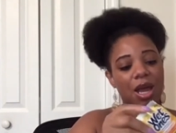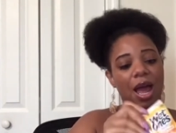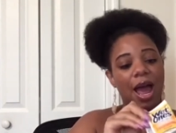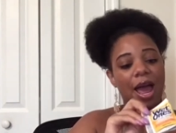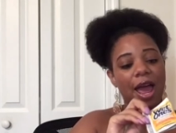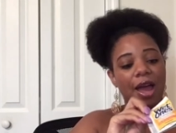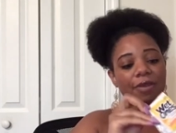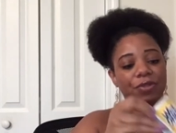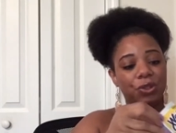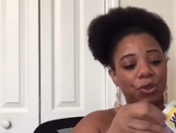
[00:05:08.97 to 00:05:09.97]
I
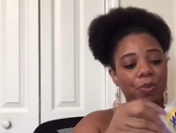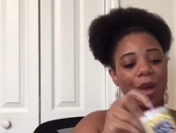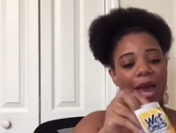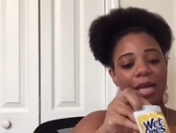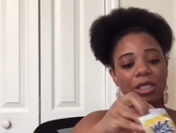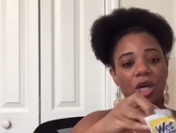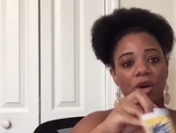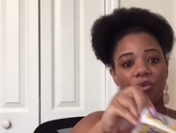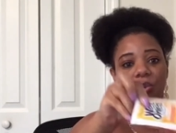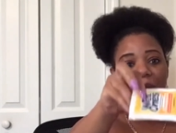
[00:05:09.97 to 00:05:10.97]
have two packs
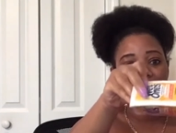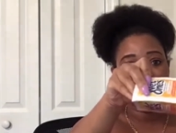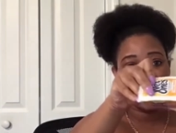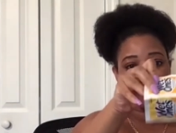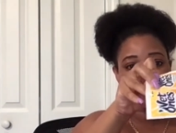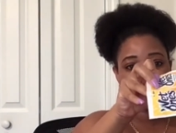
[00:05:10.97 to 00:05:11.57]
of wet wipes,